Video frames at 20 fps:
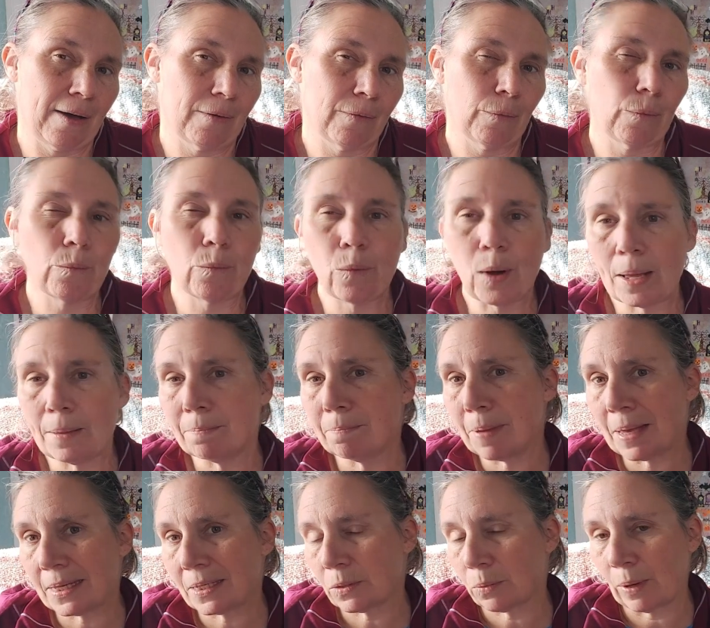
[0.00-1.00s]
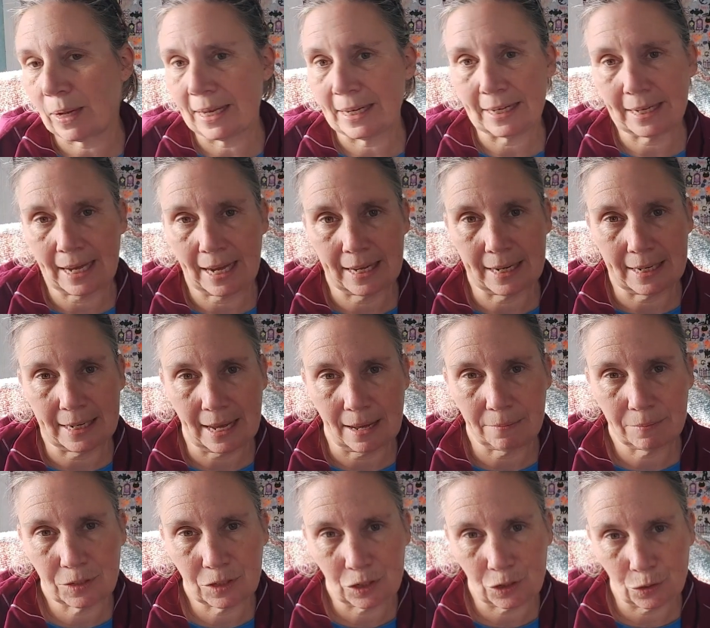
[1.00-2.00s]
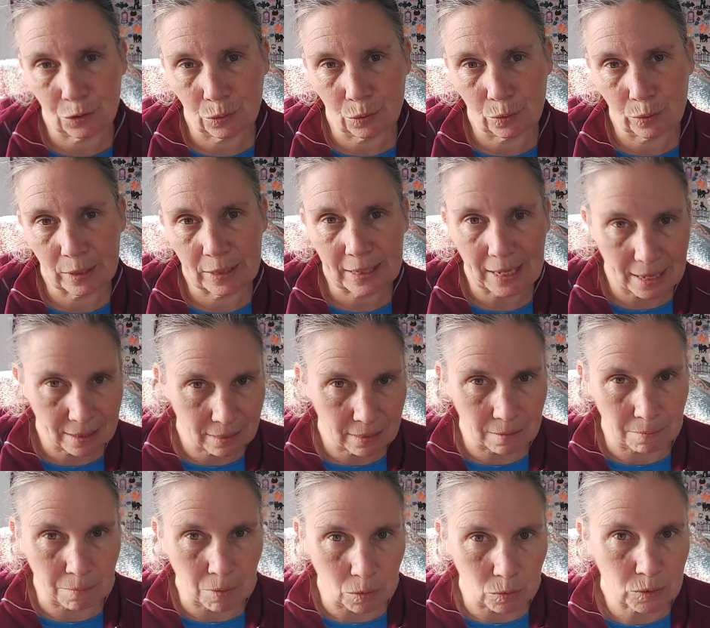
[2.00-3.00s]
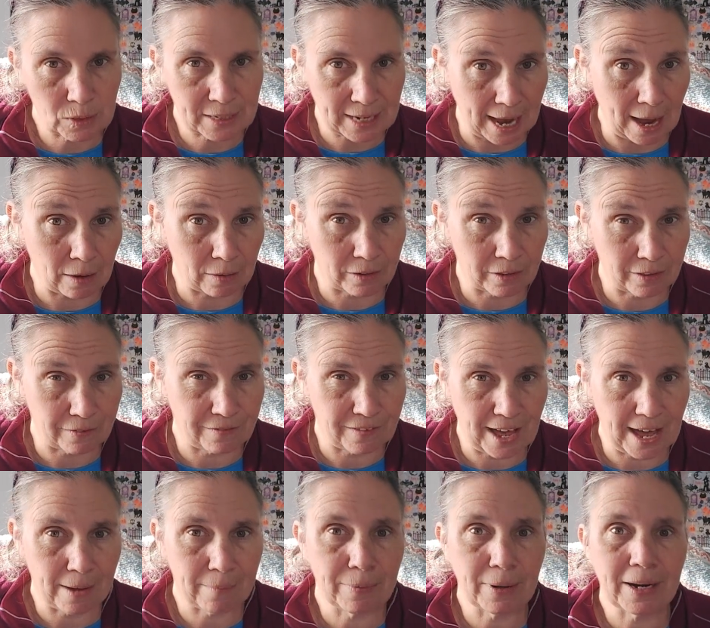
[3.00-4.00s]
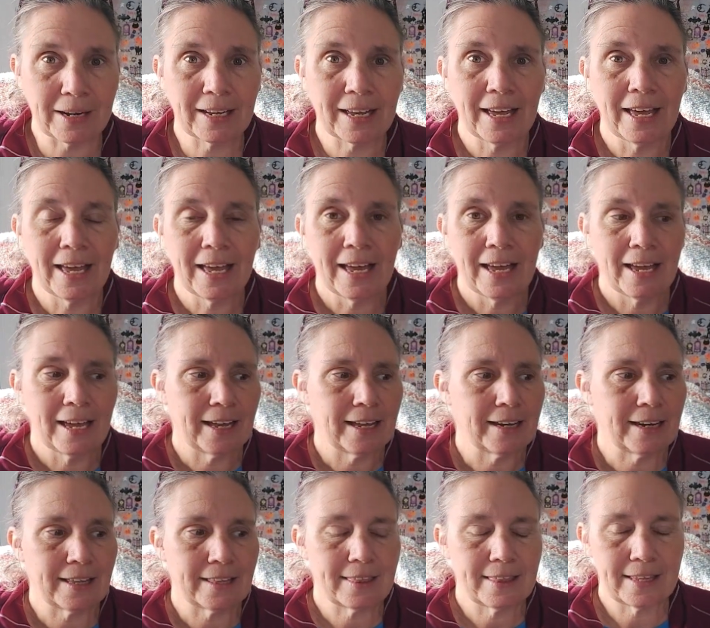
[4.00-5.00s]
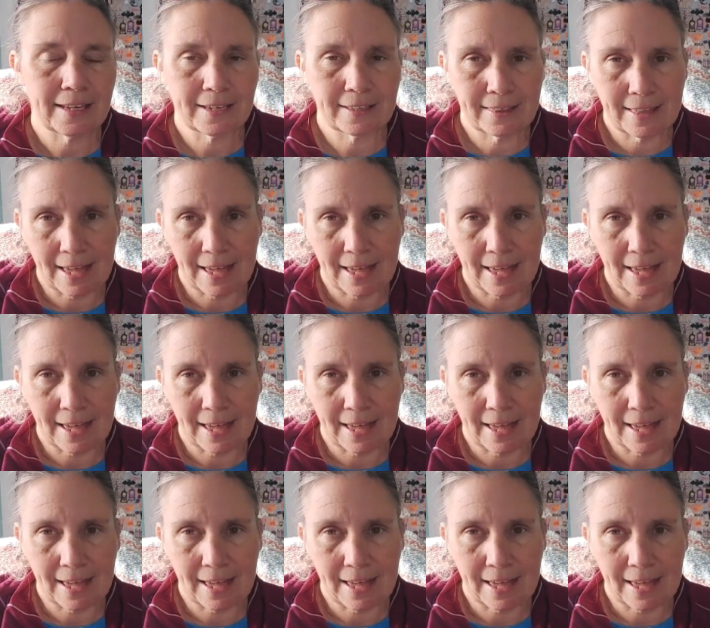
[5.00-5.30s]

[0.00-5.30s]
what best way to cut it up to get the most out of the fabric. And I think